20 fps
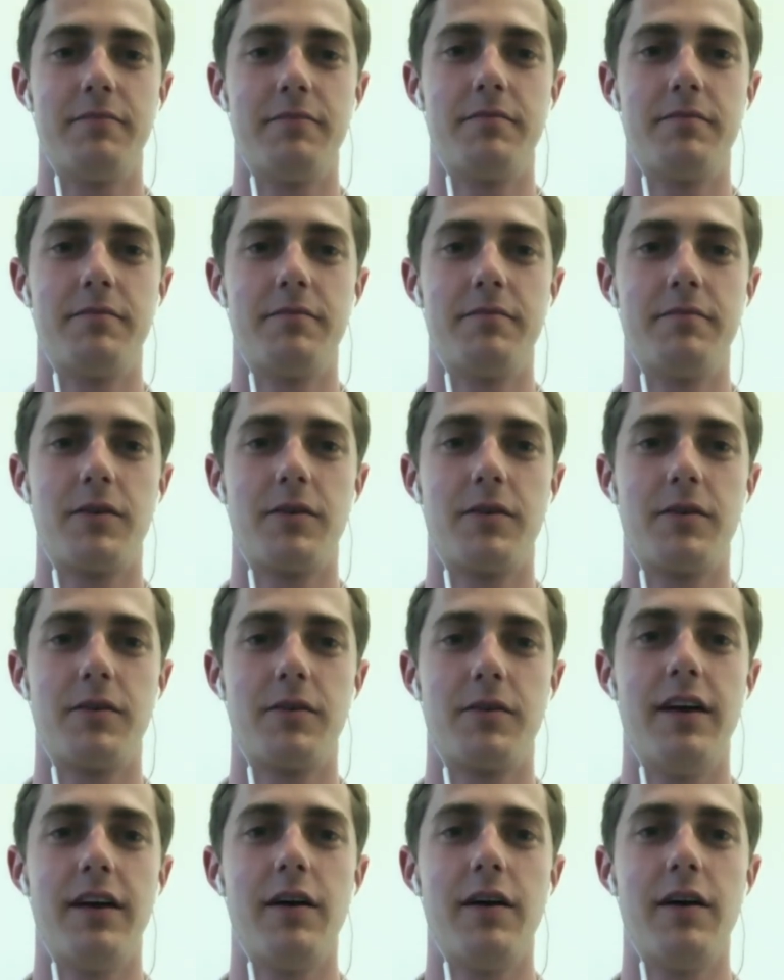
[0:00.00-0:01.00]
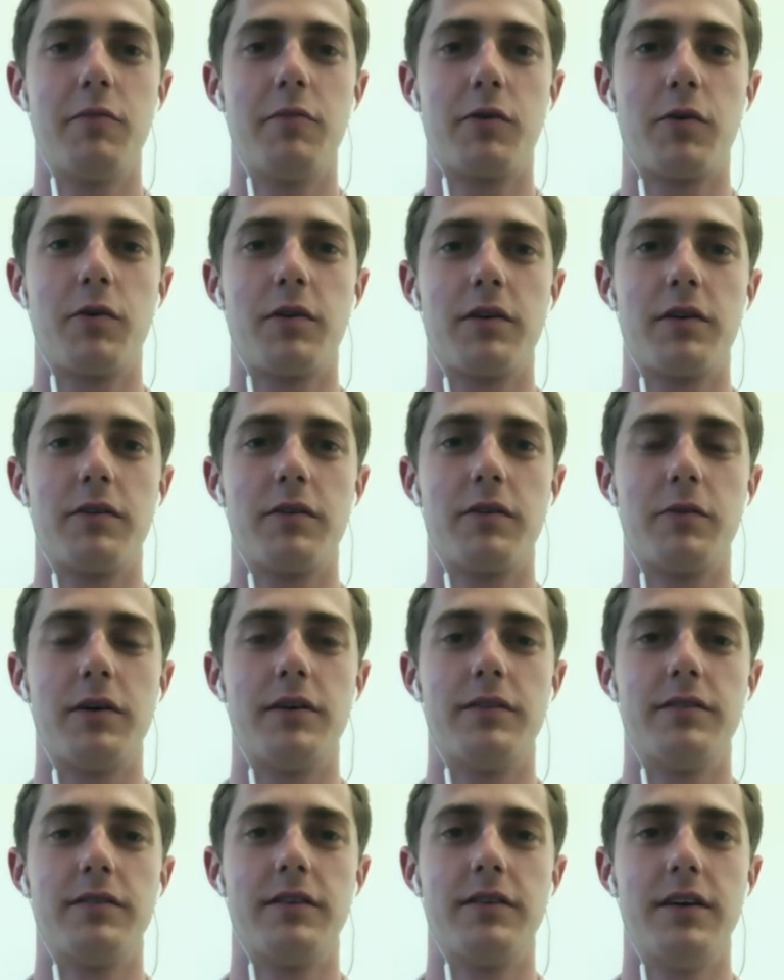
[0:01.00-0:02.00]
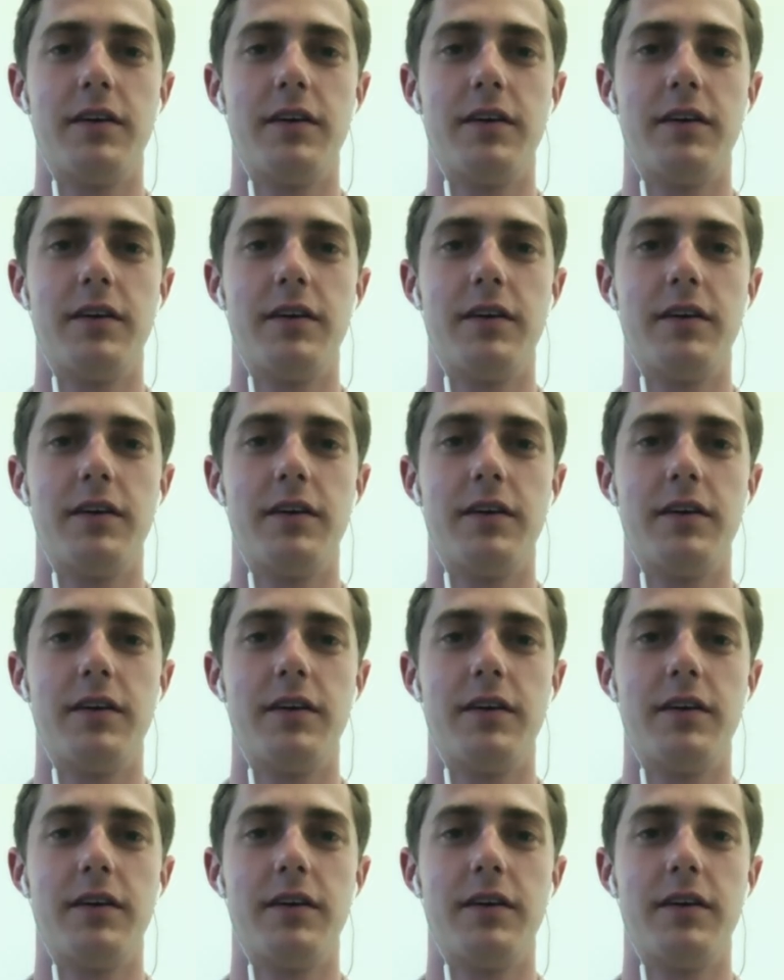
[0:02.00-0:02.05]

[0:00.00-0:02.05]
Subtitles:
Okay, now I'm recording as well. All right.